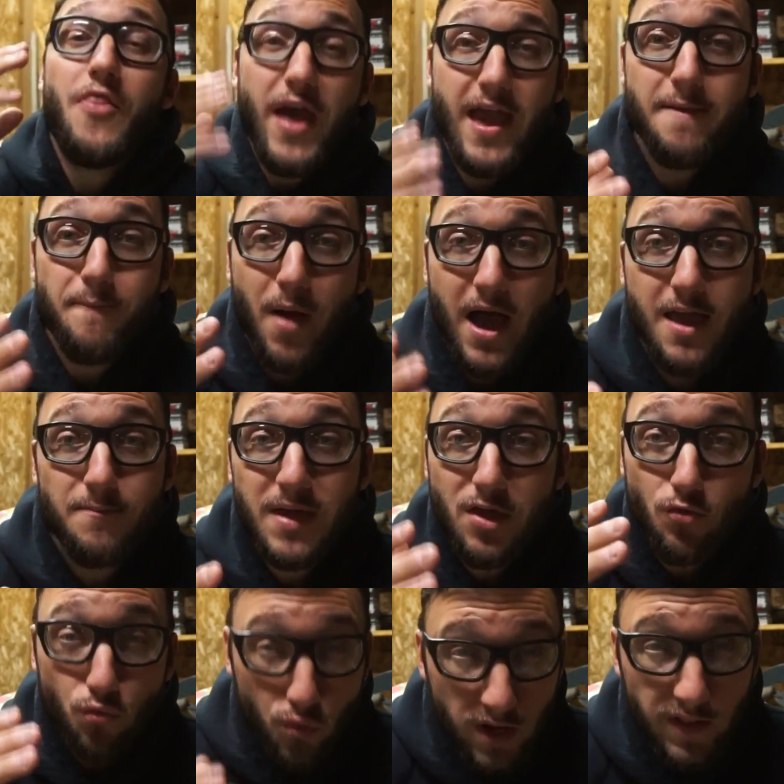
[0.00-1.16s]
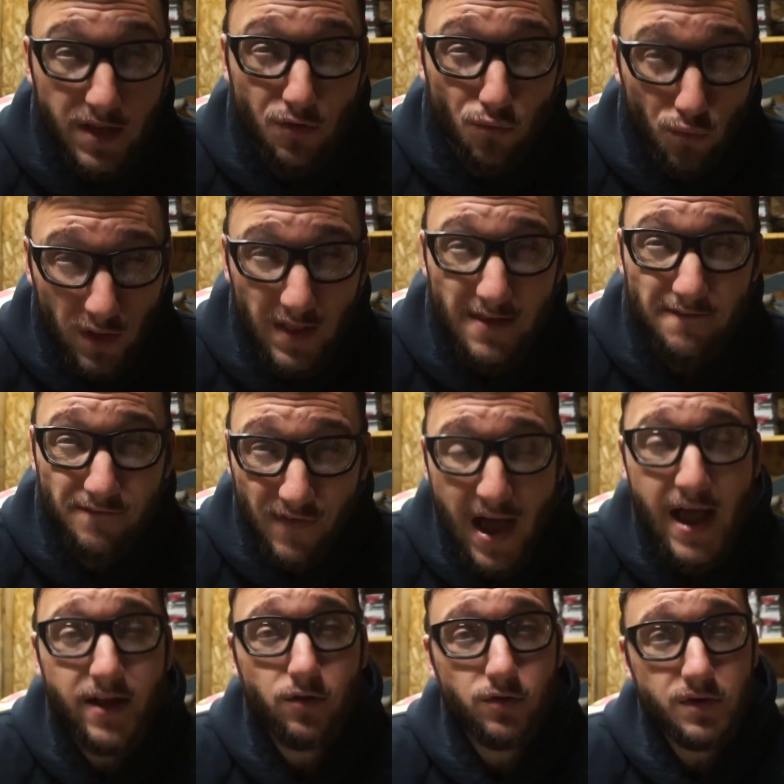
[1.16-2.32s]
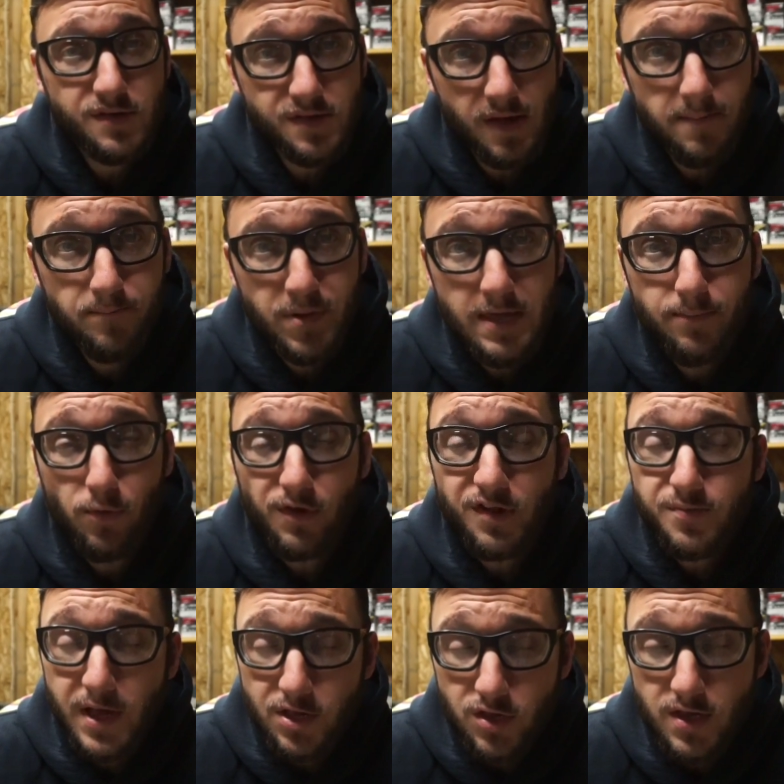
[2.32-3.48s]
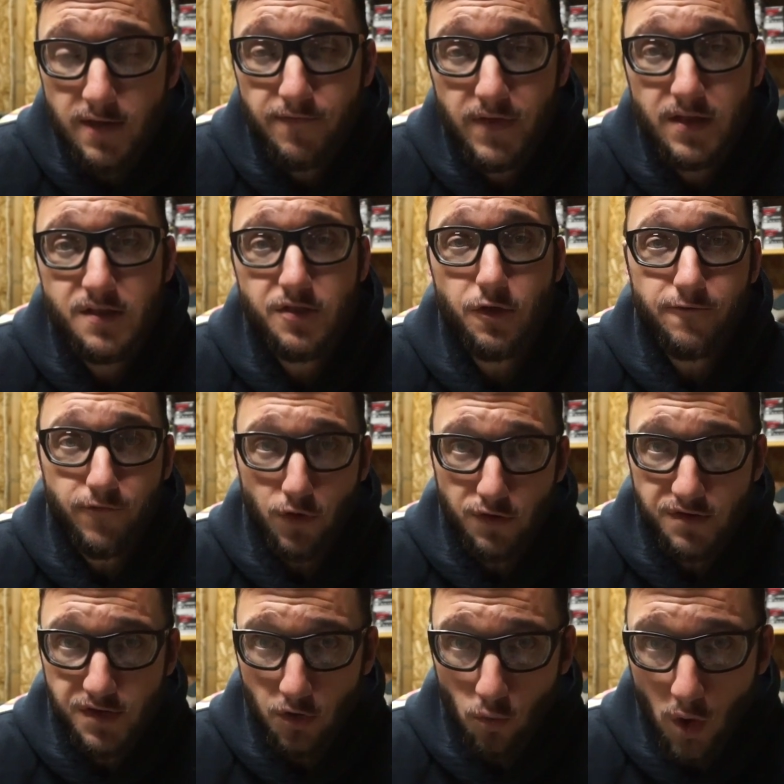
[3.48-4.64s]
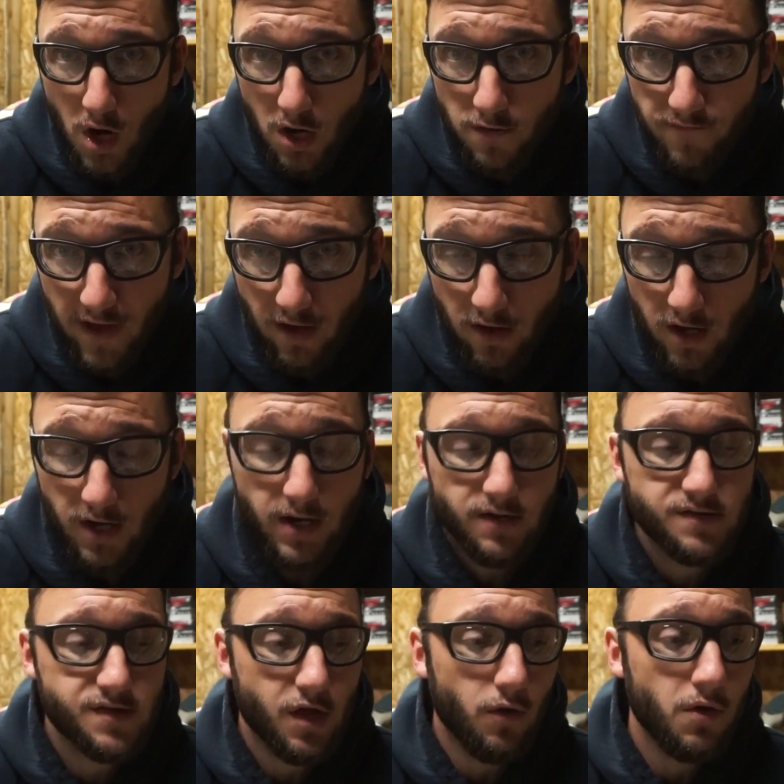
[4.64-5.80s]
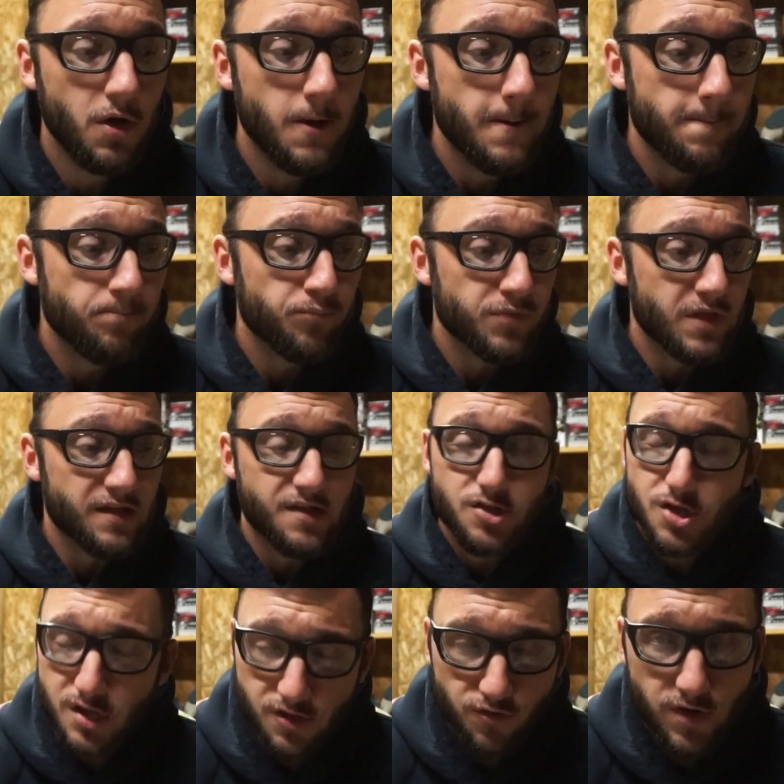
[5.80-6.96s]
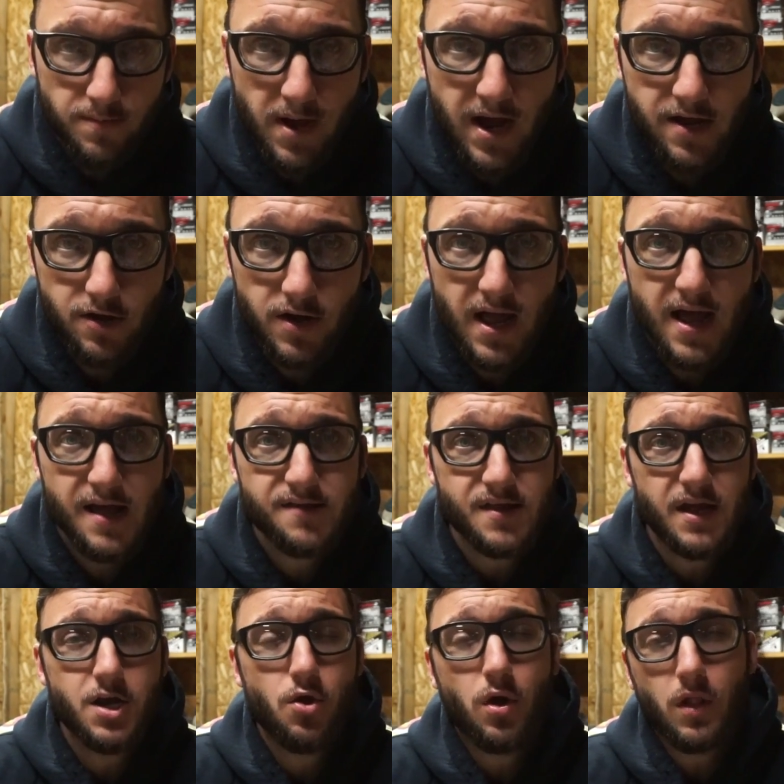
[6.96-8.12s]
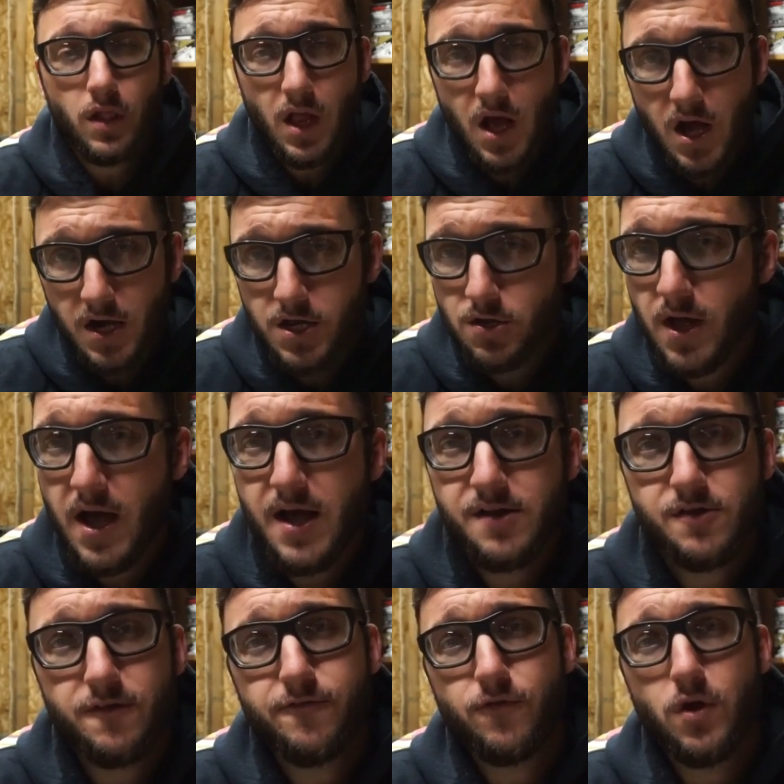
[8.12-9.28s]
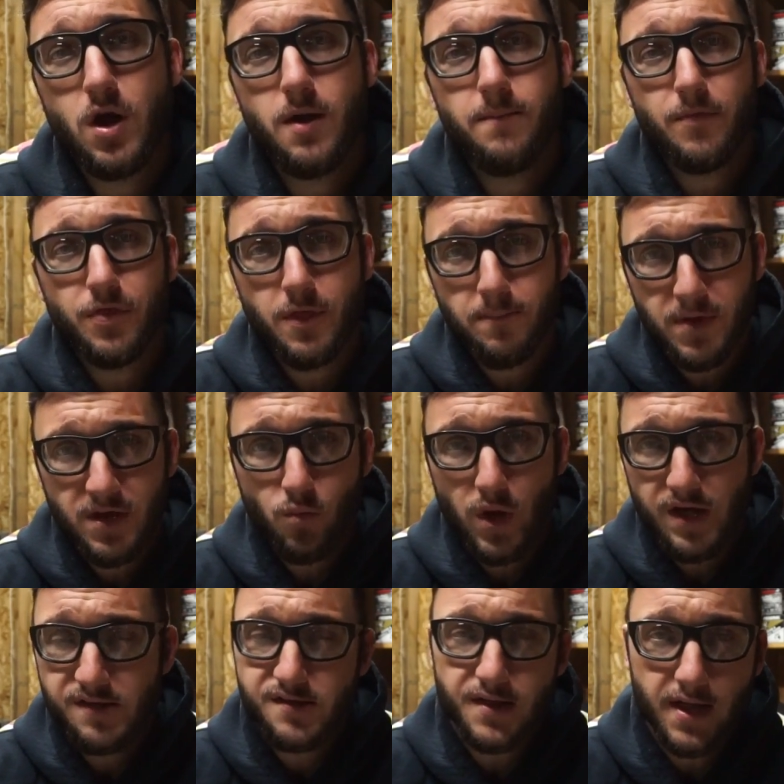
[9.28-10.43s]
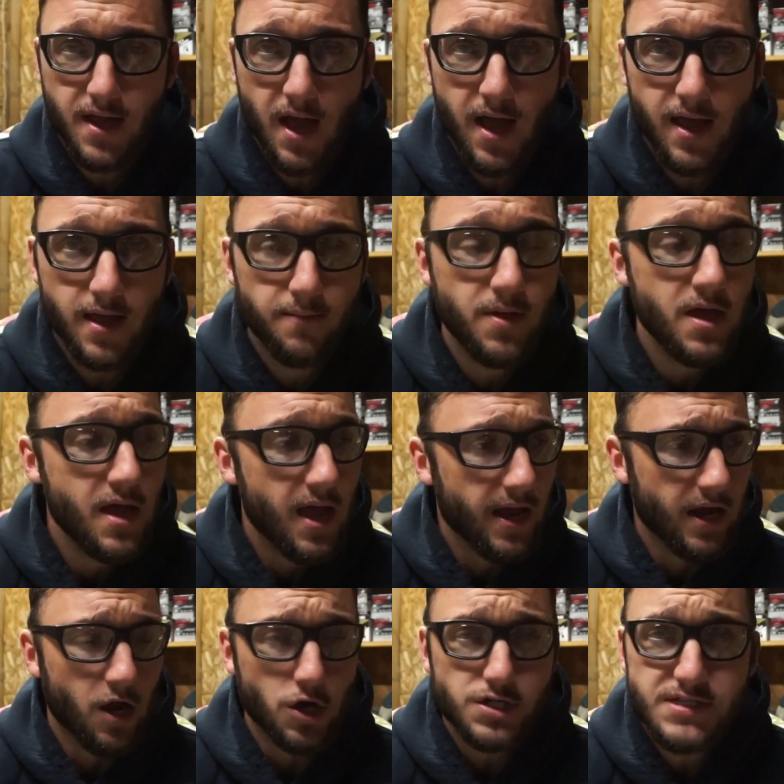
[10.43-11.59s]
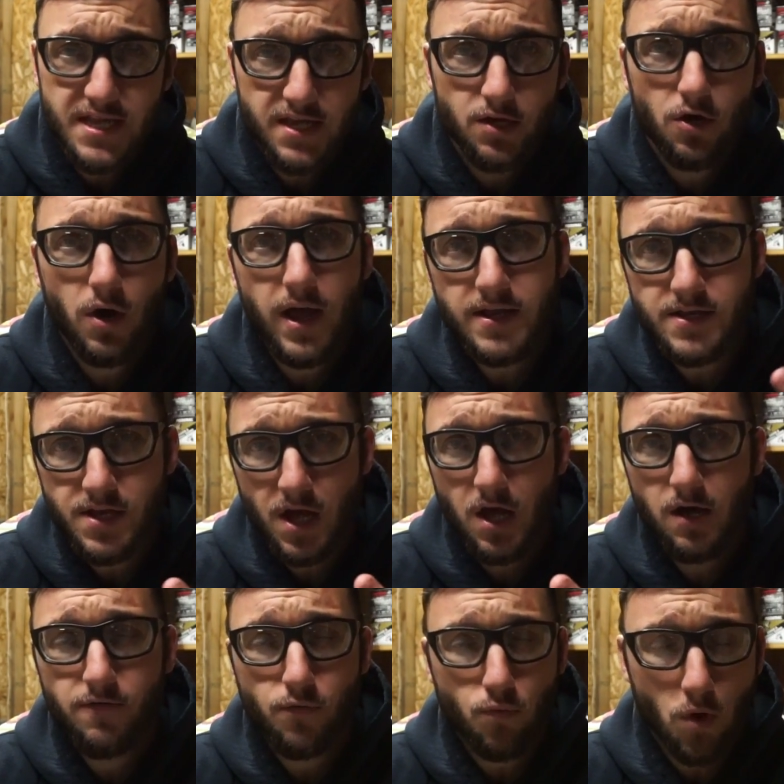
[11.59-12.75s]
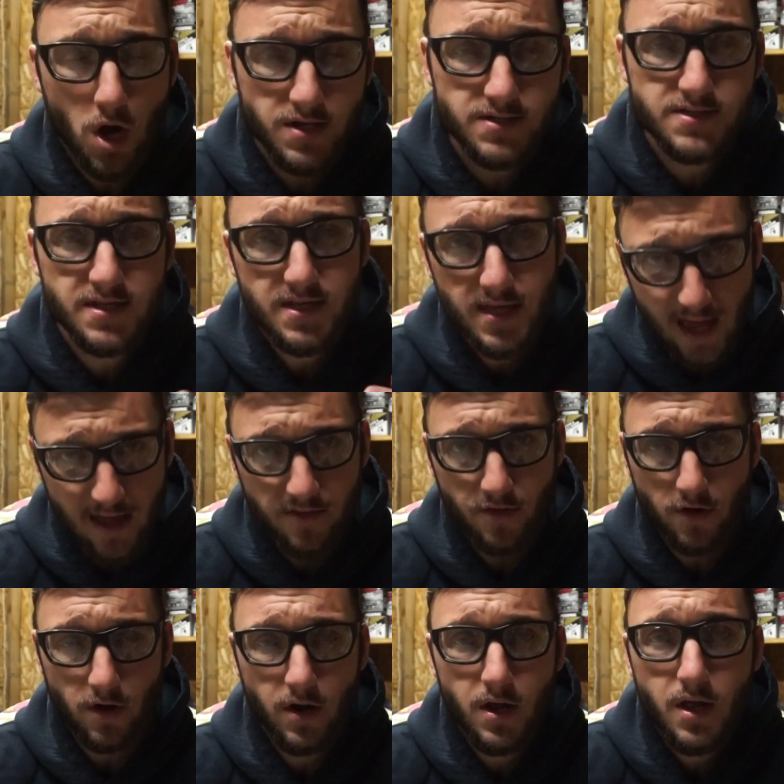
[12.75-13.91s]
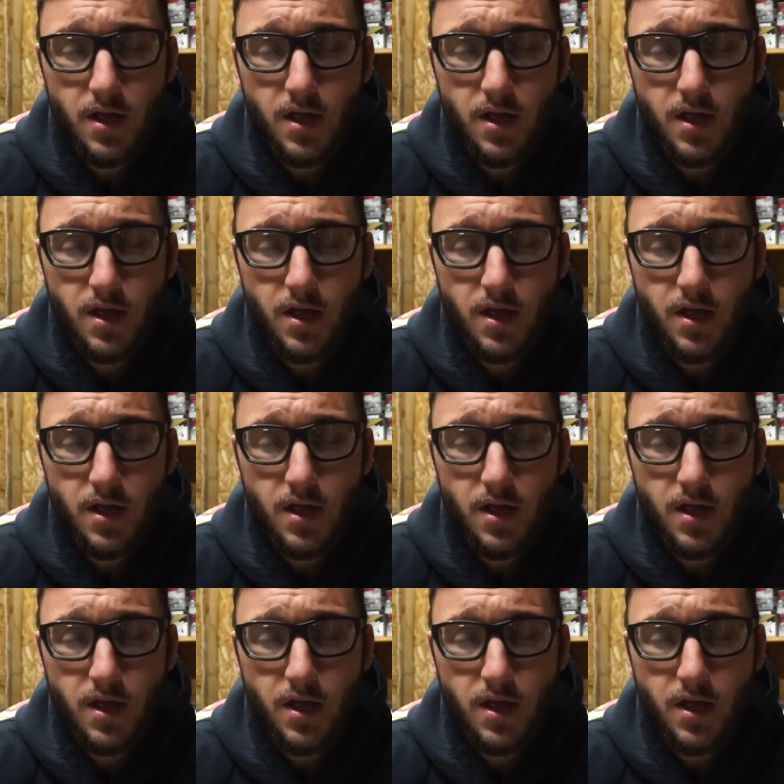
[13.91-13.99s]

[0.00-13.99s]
They might be really, really vital to some people, especially if it's their first year waterfowl hunting. So this is just a reminder, guys. I know a lot of you guys are from the Midwest, like I am, and our teal and dove run together.